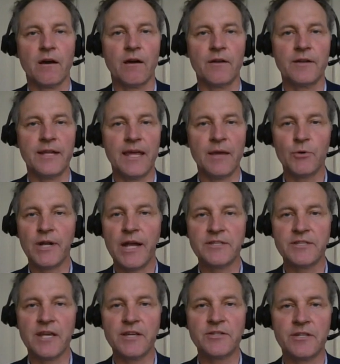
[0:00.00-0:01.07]
on
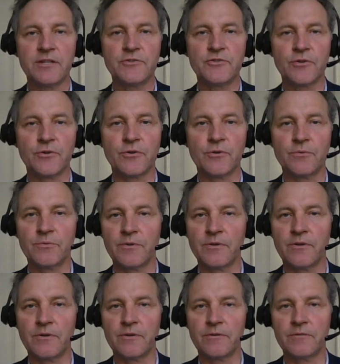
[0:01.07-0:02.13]
immunization, so
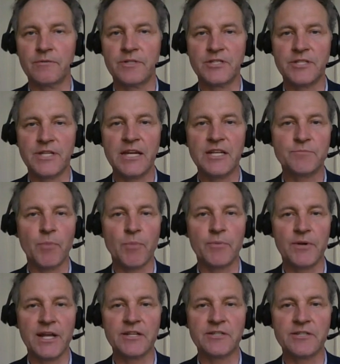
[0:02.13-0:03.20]
the Danish
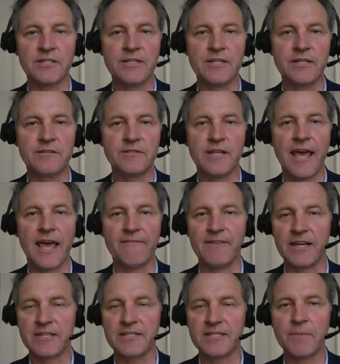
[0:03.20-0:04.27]
population have
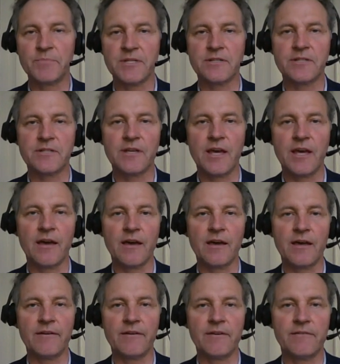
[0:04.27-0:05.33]
accepted uh,
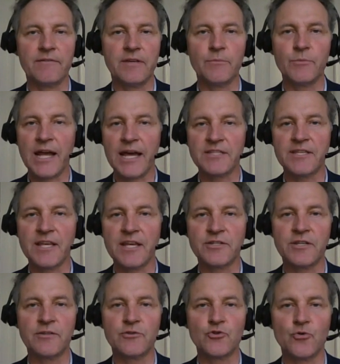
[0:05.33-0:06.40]

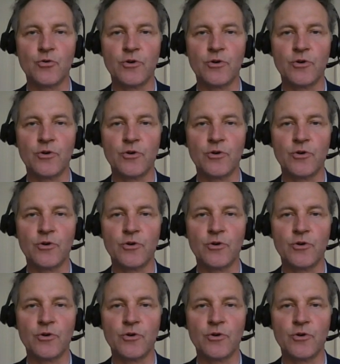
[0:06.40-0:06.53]
immunization to